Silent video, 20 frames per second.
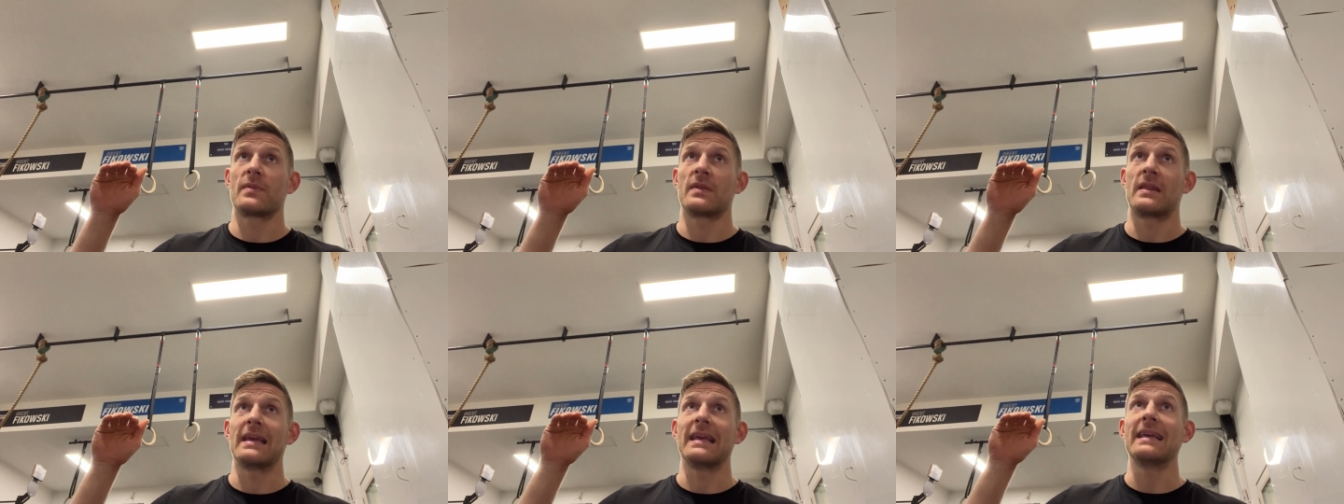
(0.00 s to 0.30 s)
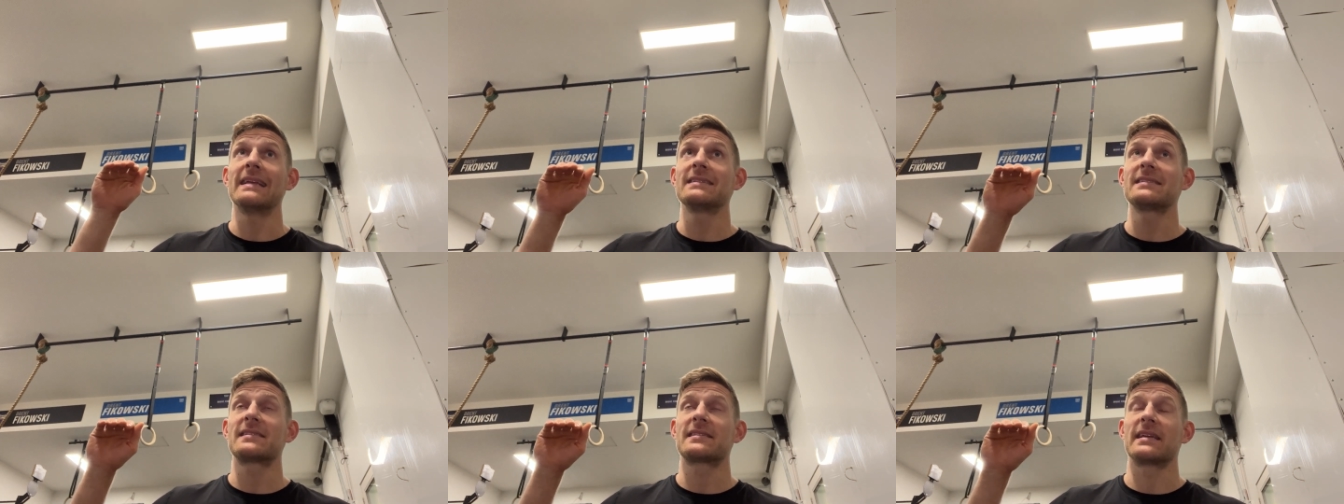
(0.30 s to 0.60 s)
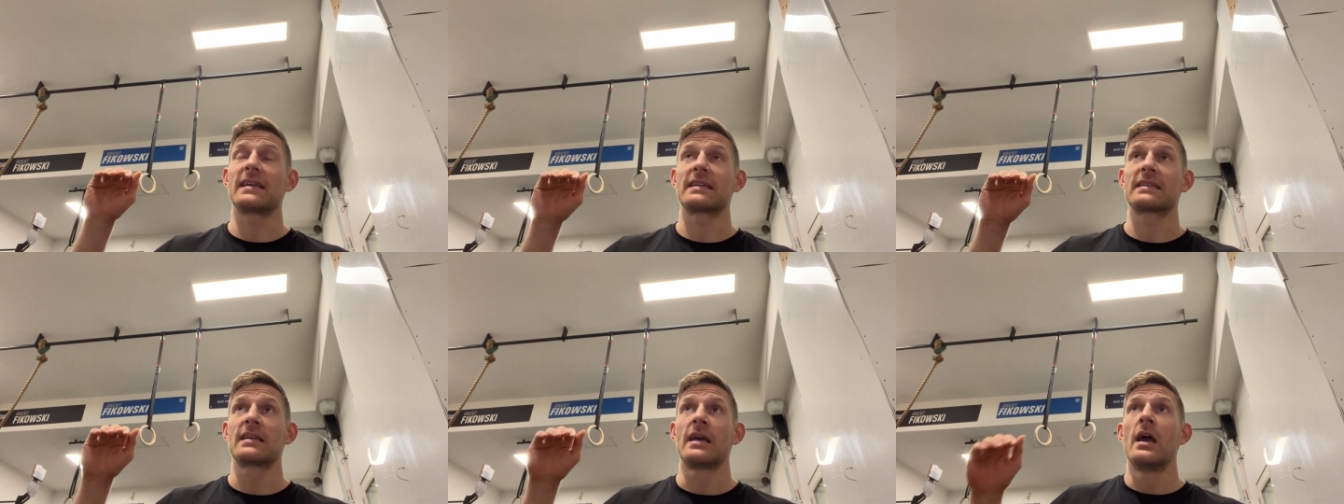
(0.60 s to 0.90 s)
the
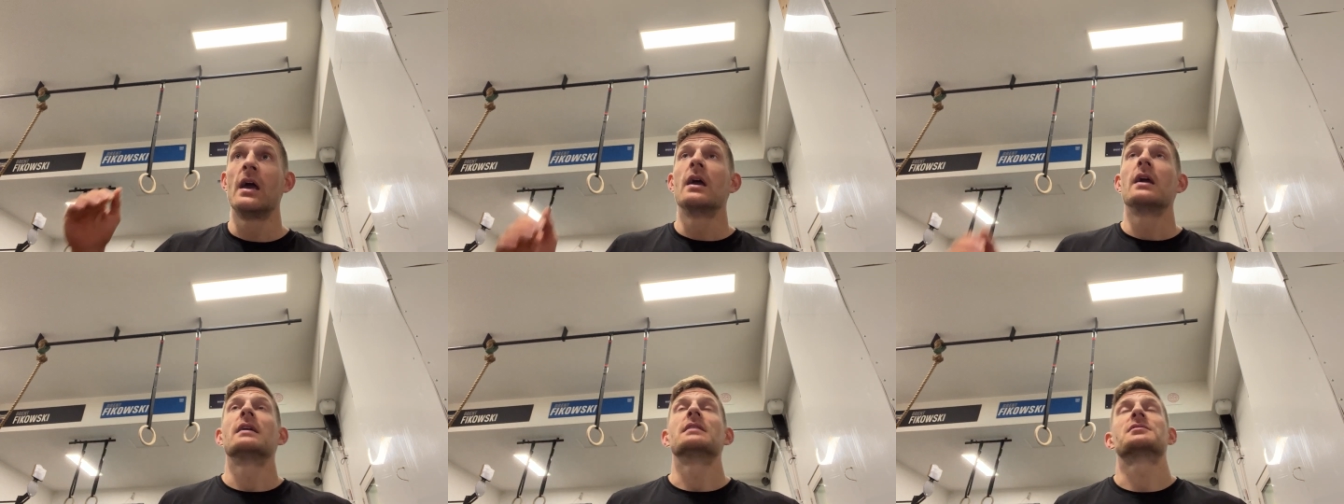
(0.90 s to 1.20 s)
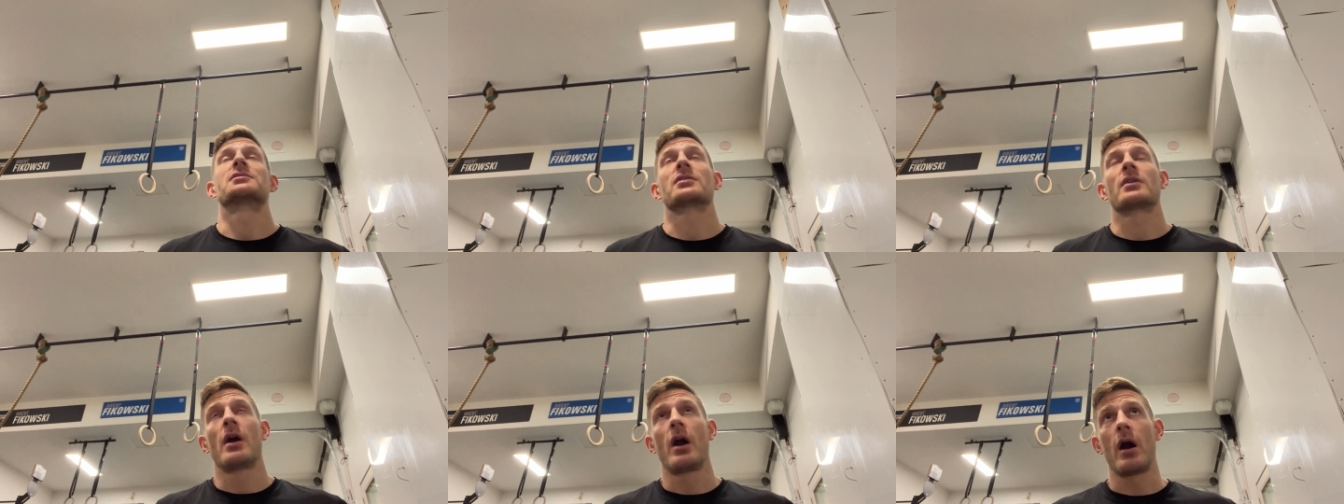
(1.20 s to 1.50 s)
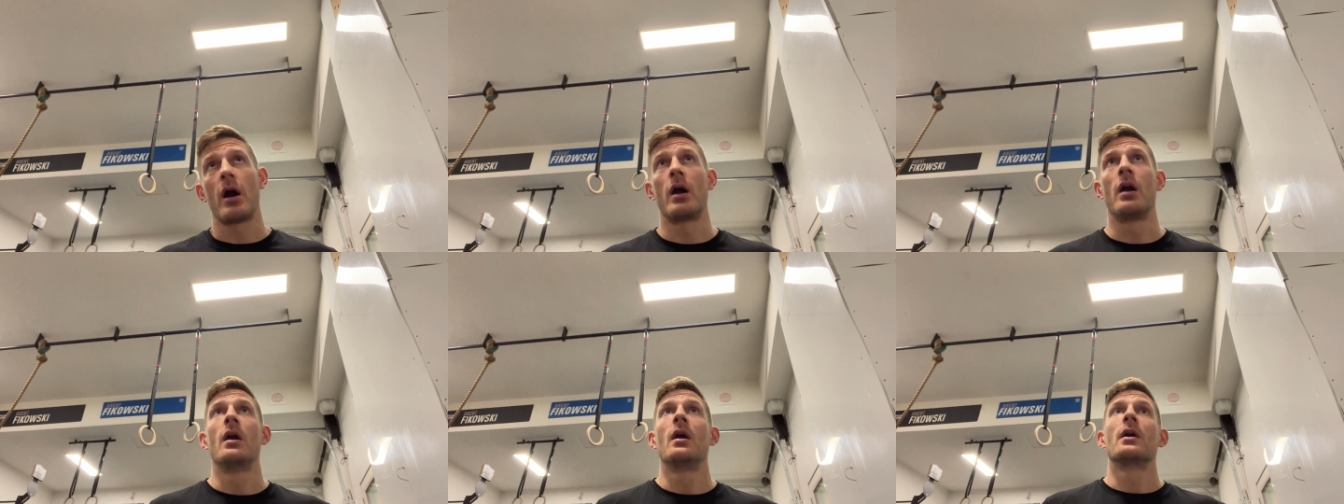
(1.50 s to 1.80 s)
instinct is you're
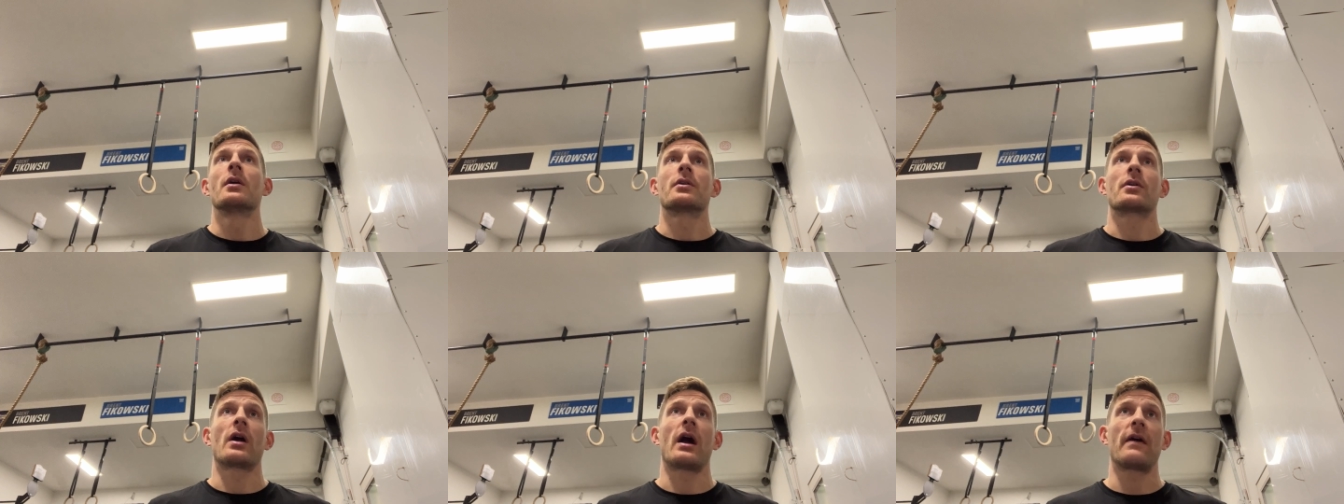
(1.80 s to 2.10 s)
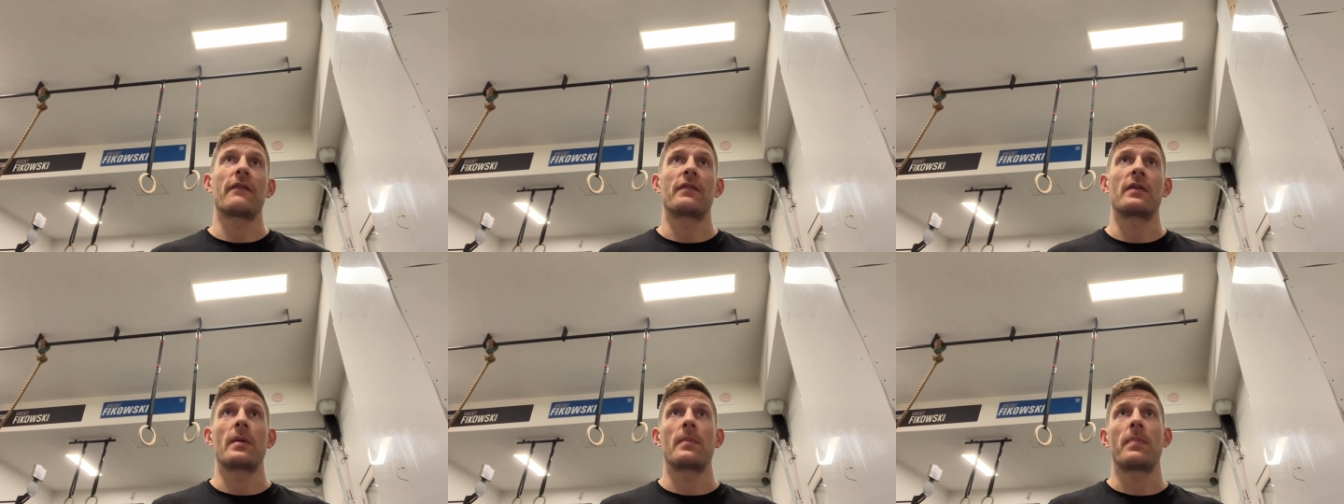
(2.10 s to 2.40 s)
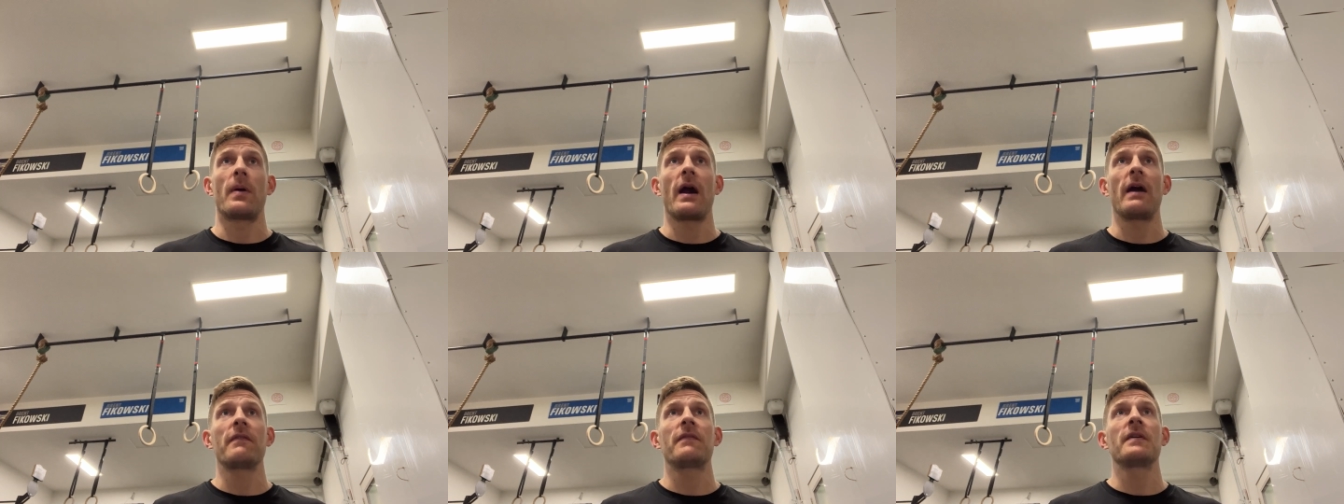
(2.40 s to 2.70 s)
you're huffing and
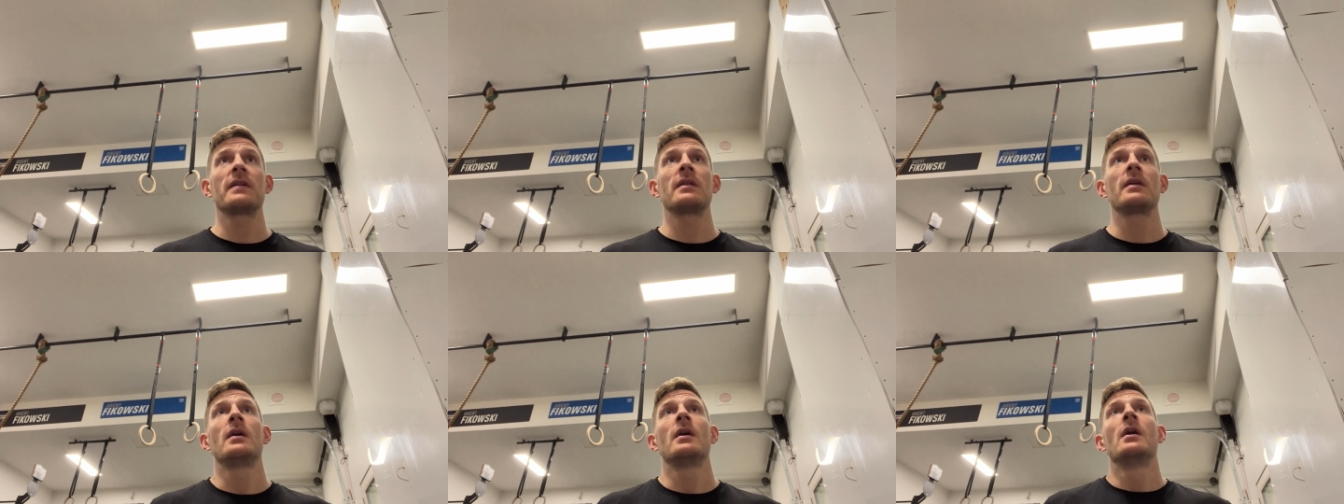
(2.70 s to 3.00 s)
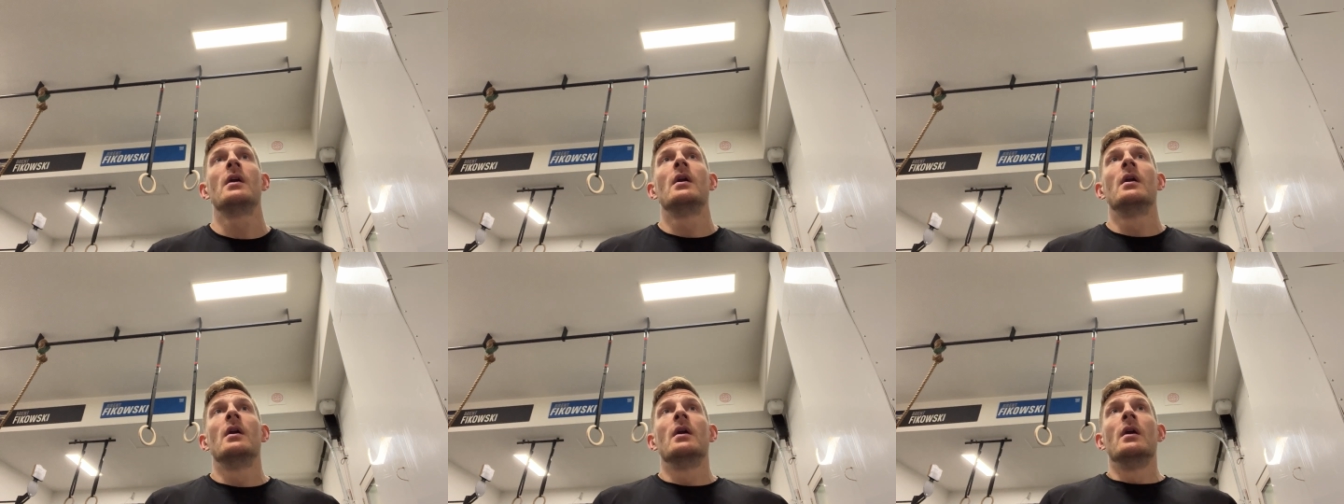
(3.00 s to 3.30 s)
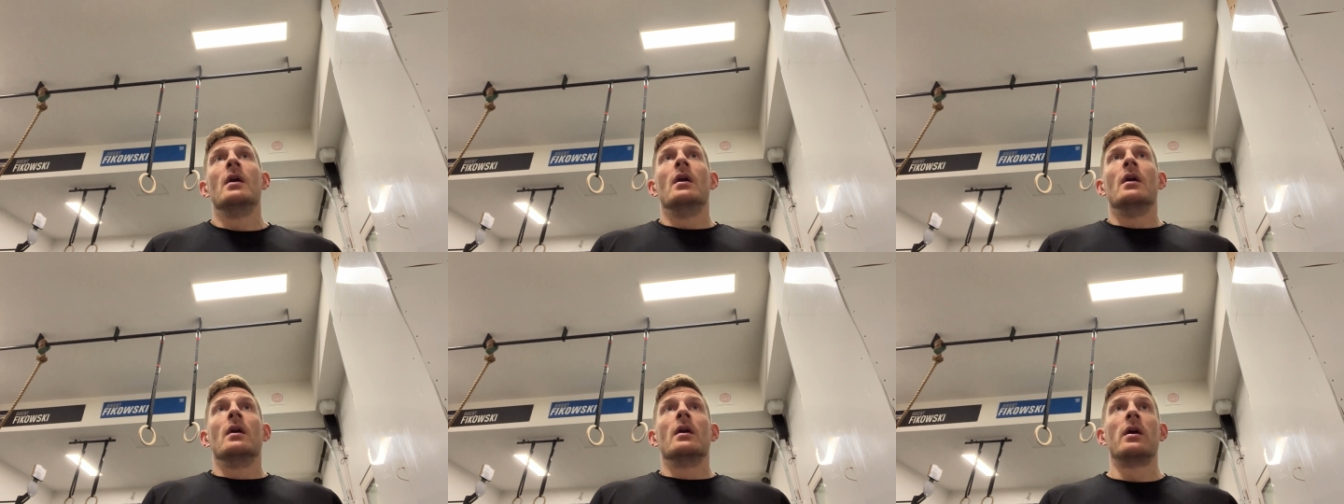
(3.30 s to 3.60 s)
puffing
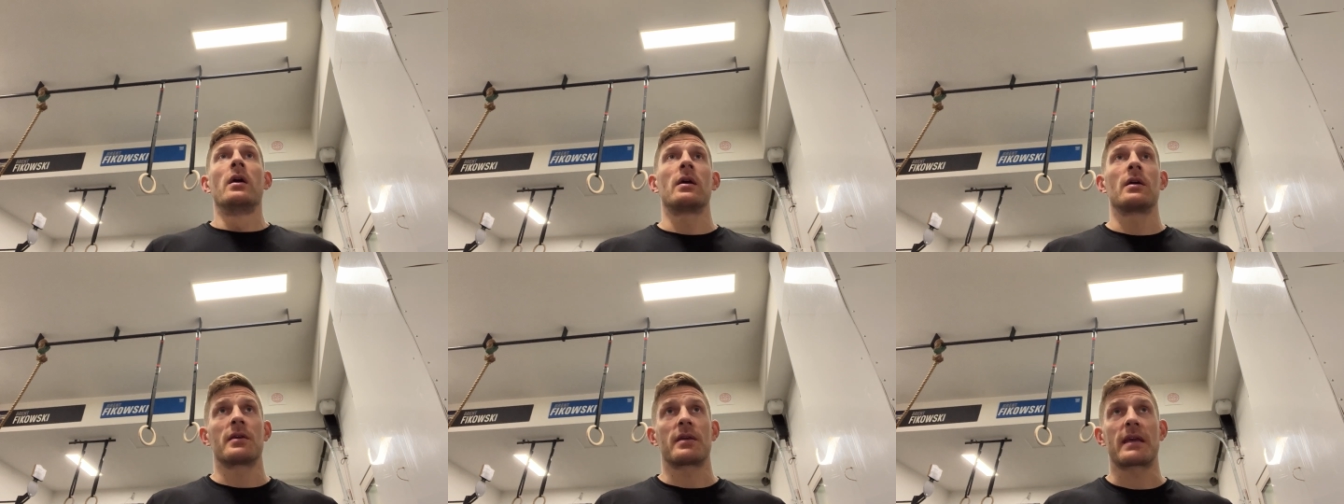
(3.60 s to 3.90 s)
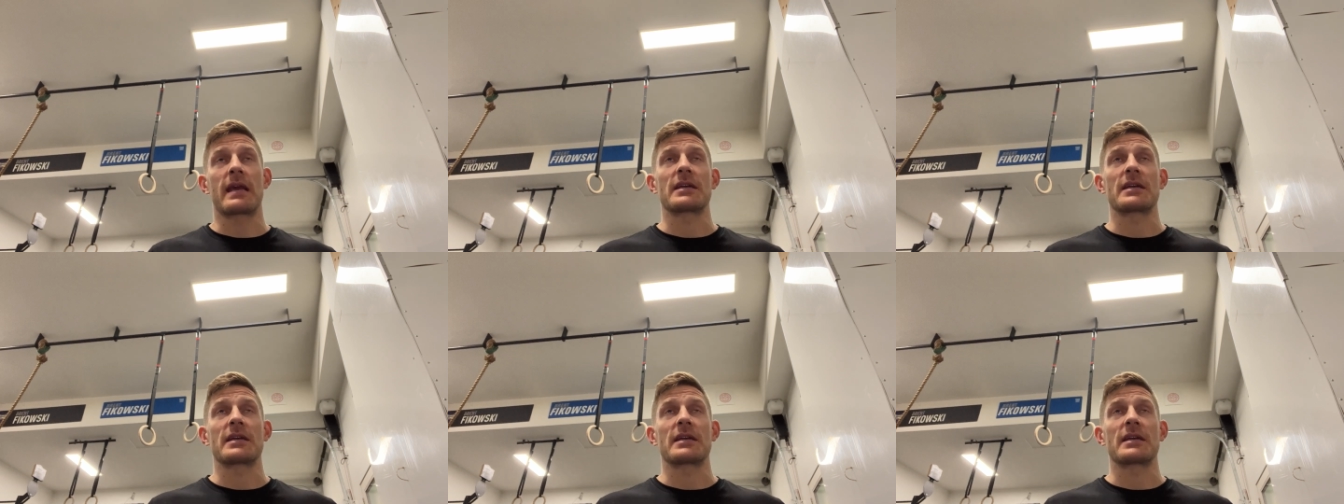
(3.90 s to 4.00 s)
you